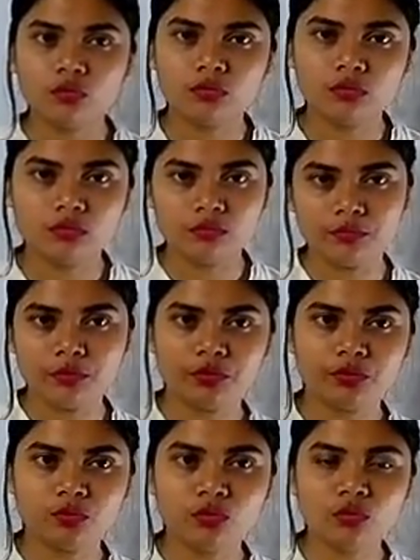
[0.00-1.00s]

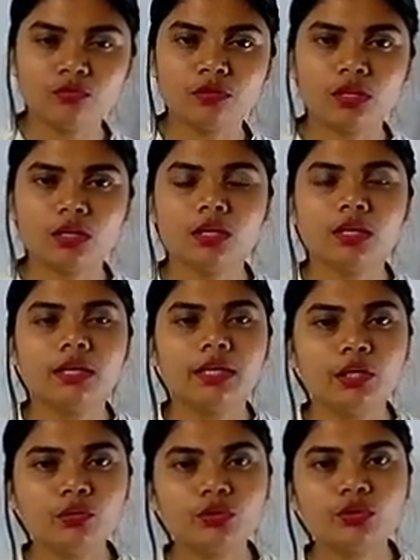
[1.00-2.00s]
go for
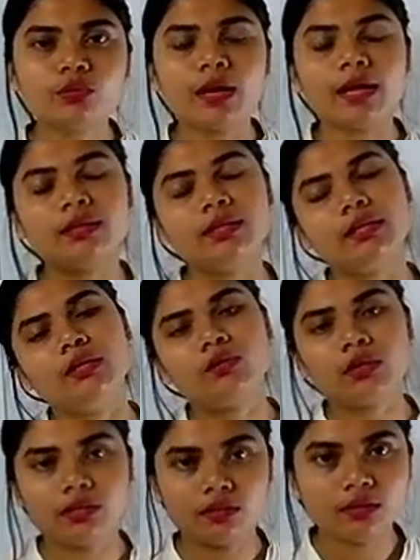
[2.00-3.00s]
YouTube, and then you
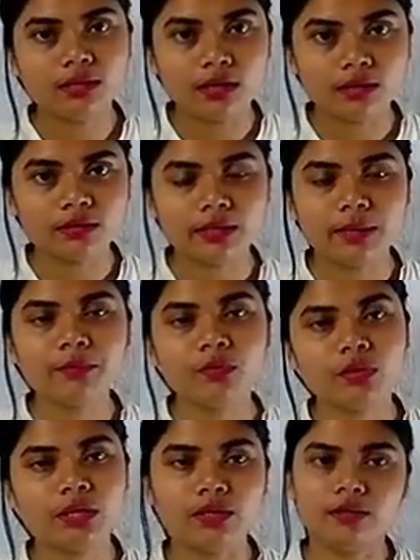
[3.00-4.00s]
can learn them,
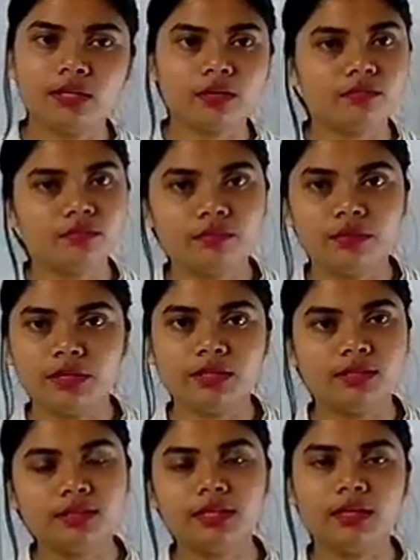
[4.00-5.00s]
okay. They are
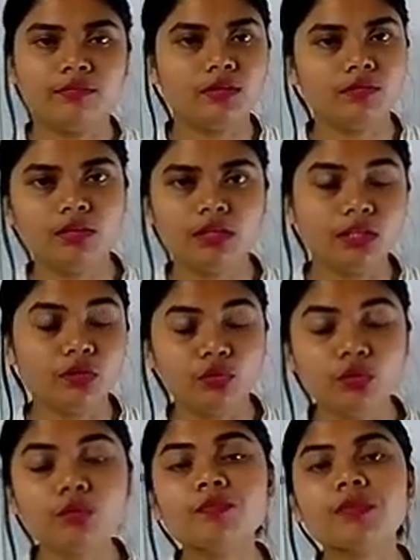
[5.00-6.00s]
very easily available in
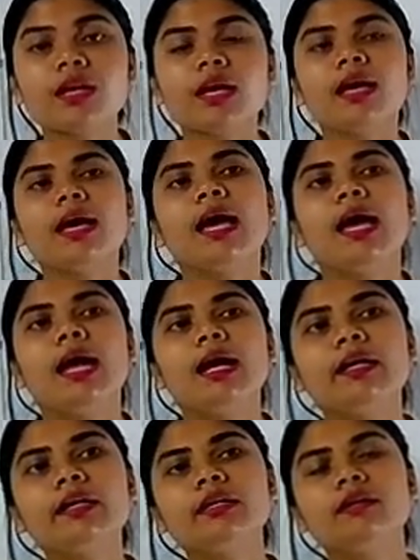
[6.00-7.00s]
YouTube.
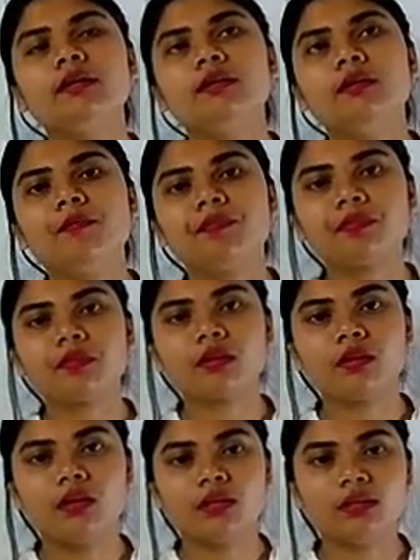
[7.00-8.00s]
And
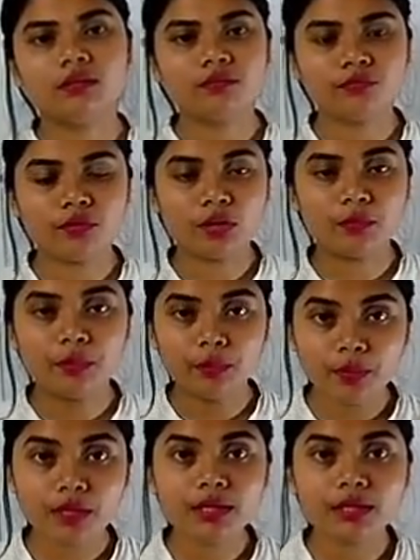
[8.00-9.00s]
for
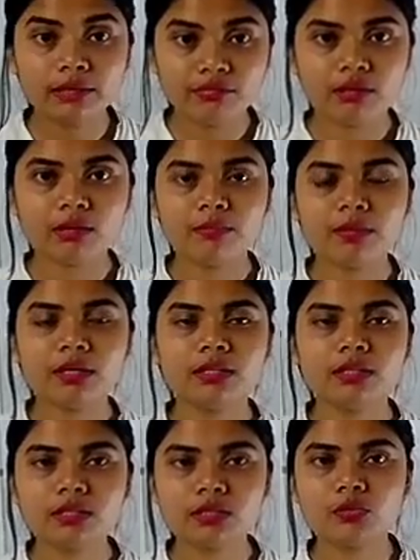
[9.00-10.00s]
people and development,
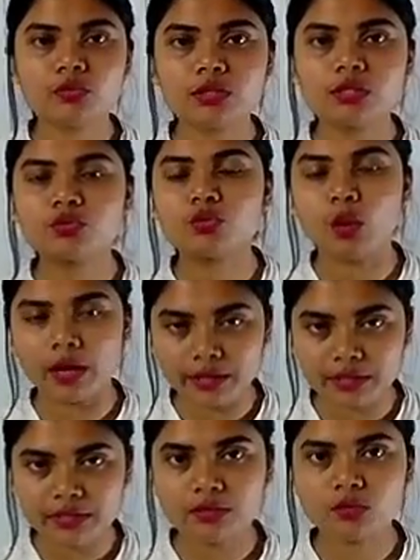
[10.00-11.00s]
this unit is
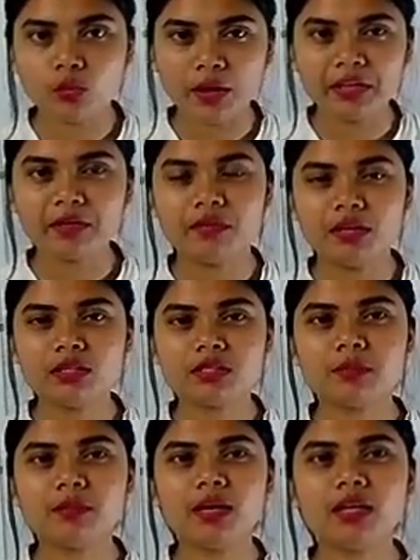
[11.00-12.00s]
quite
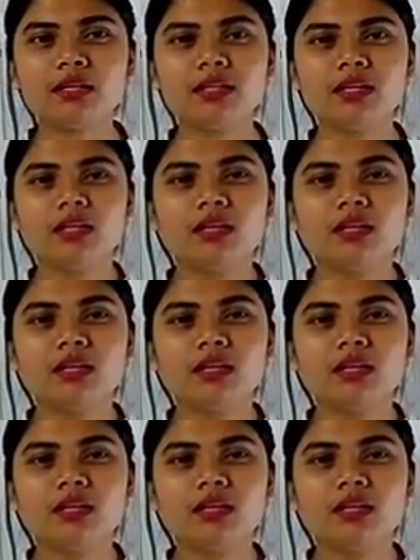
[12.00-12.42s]
vast, but